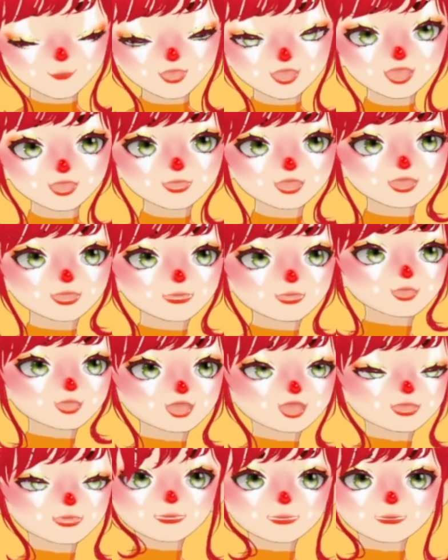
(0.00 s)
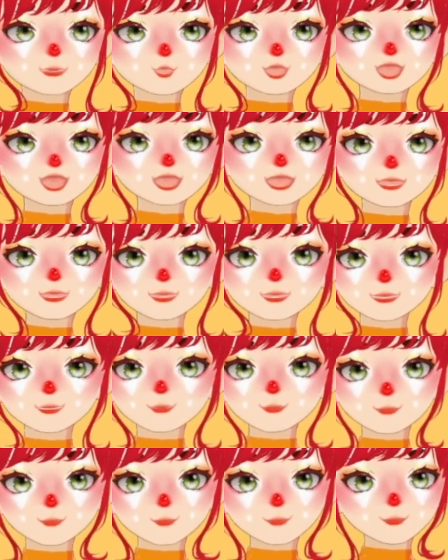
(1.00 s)
I've got too much life
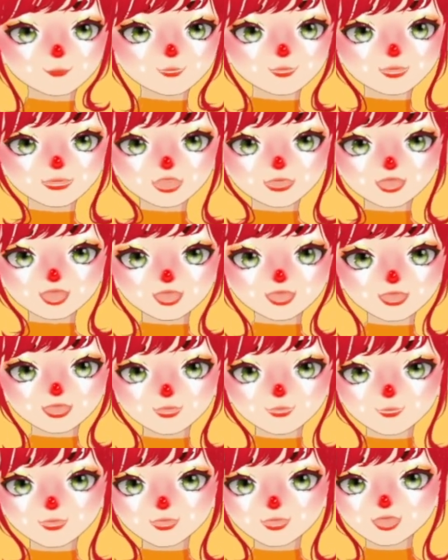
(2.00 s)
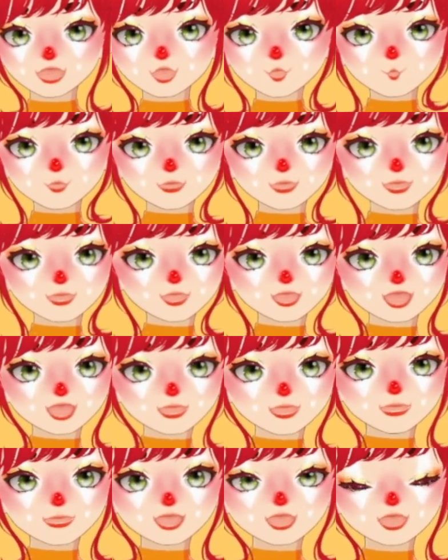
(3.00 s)
to like even worry about
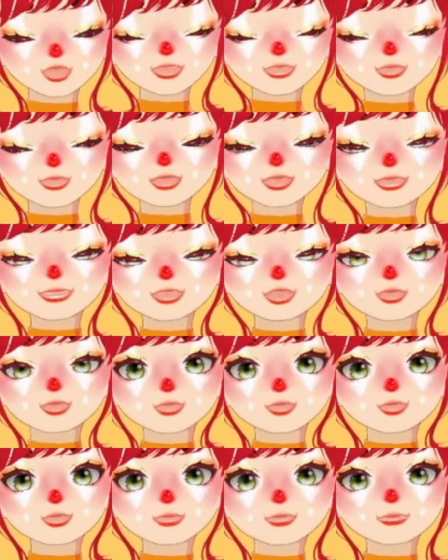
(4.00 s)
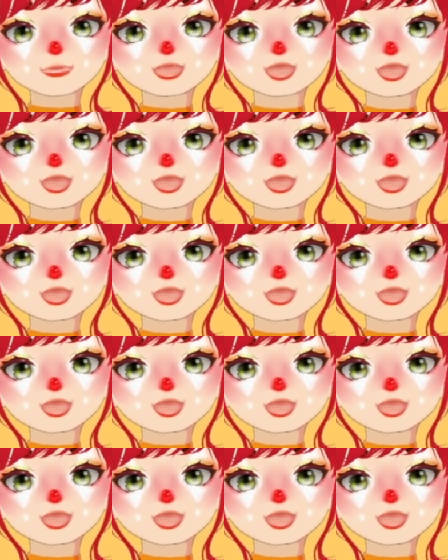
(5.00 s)
it. I'm very happy in my